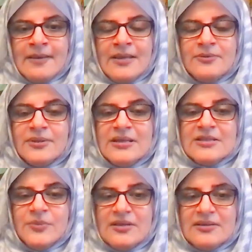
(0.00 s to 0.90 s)
And we
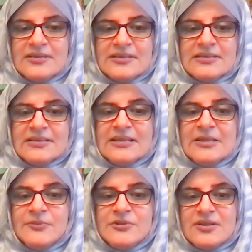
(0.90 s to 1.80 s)
experience the
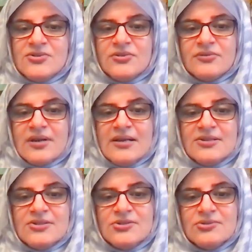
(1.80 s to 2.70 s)
deep sense of
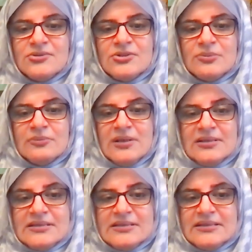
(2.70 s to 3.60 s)
gratitude,
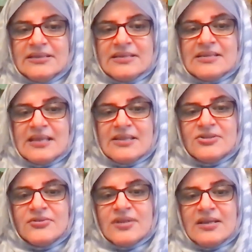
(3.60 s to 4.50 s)
humility, and
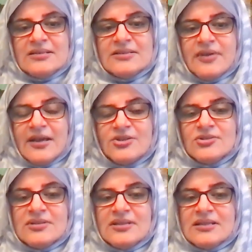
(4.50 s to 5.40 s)
sense of
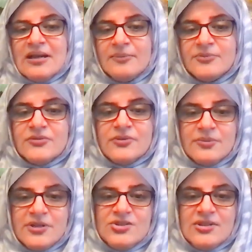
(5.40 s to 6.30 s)
satisfaction that comes from
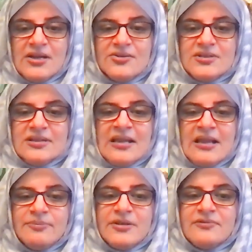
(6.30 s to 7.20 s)
reaching out and
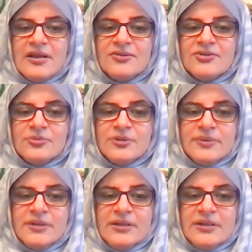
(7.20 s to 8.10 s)
helping fellow human
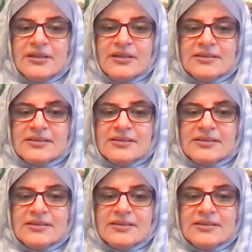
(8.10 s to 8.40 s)
beings.